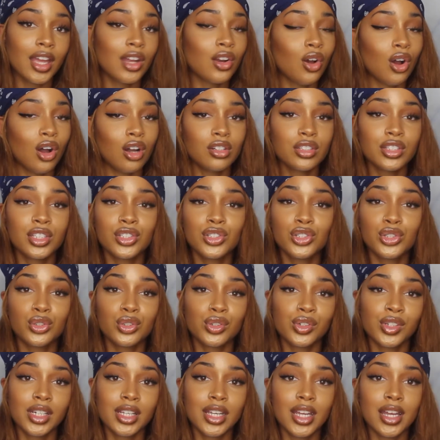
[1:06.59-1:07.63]
and all of the
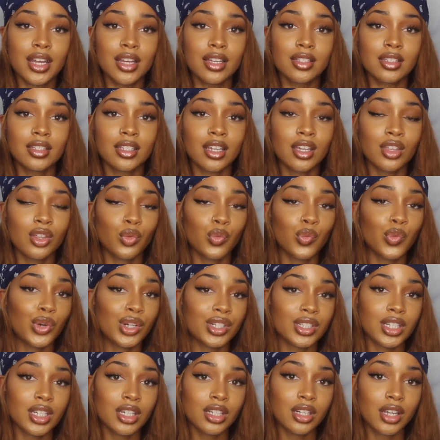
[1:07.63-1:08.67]
jewelry is either
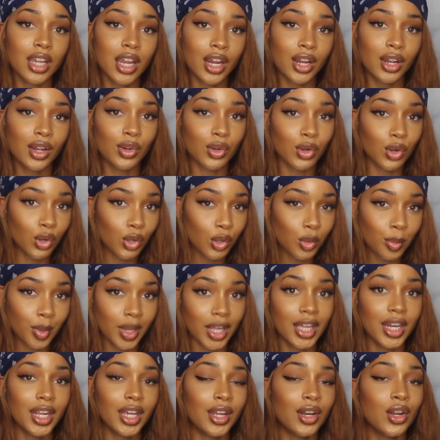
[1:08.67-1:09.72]
14 karat gold
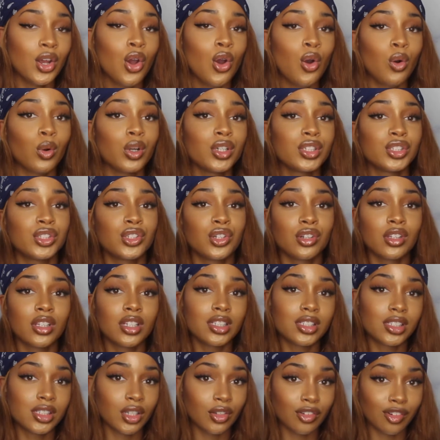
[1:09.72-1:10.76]
plated or
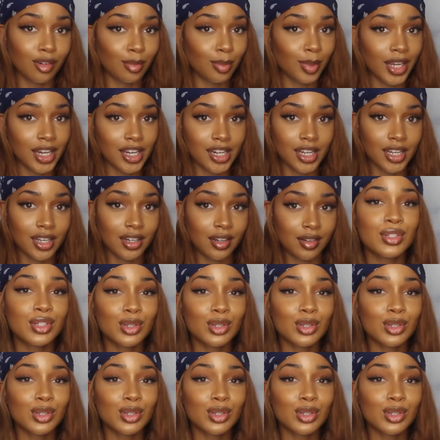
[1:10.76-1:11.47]
sterling silver plated.